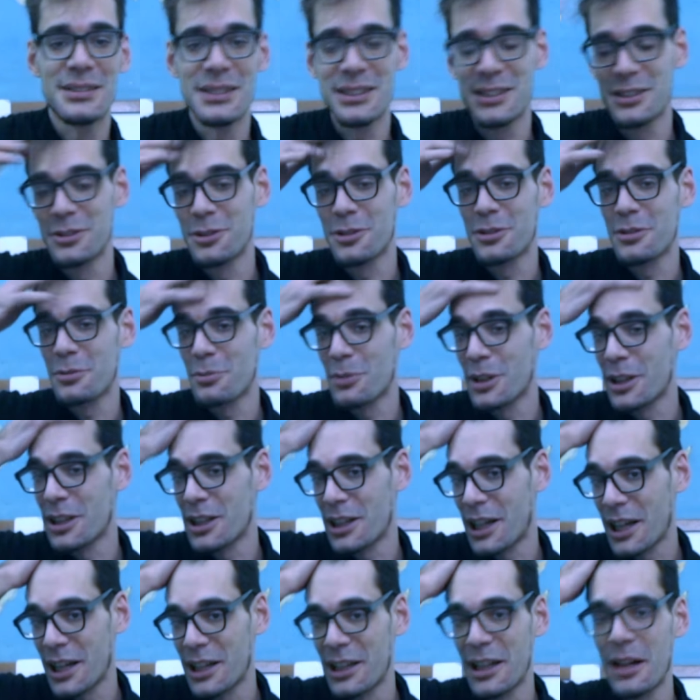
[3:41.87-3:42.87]
it's not where
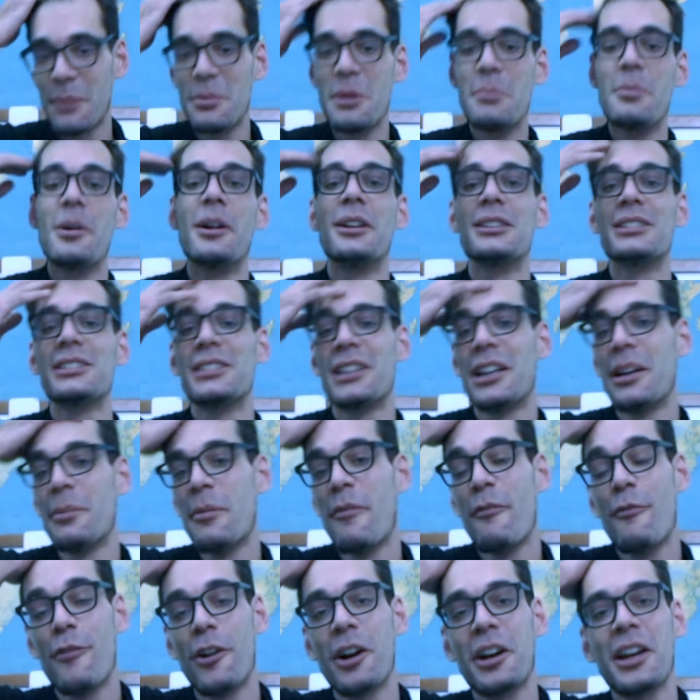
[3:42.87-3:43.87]
I am a master, I'm a
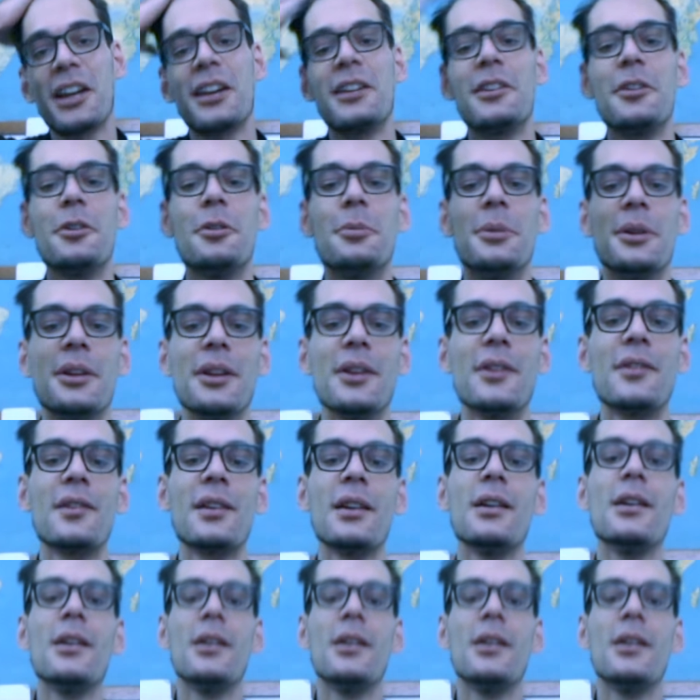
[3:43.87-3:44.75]
fucking noob in this.